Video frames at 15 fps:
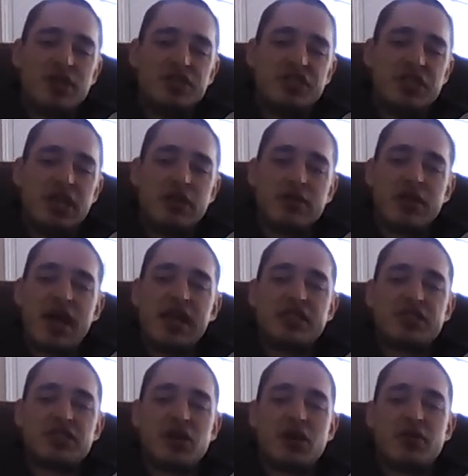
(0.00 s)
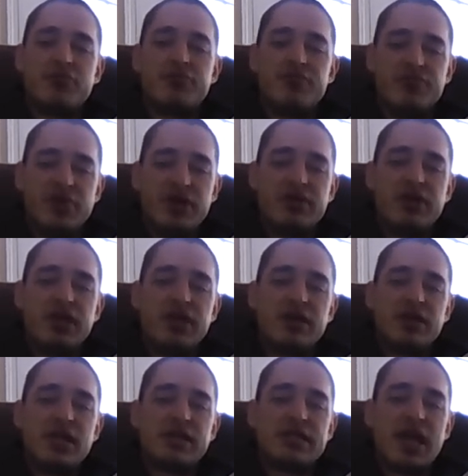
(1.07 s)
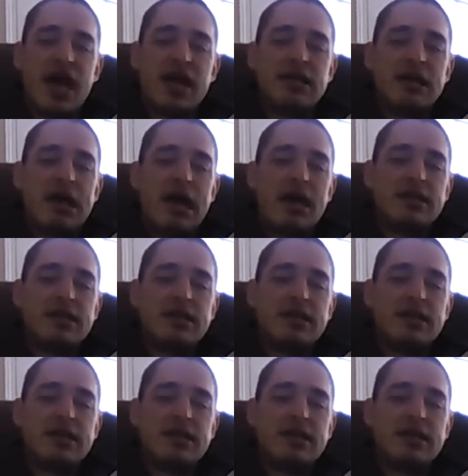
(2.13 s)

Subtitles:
zeolites are really good at that.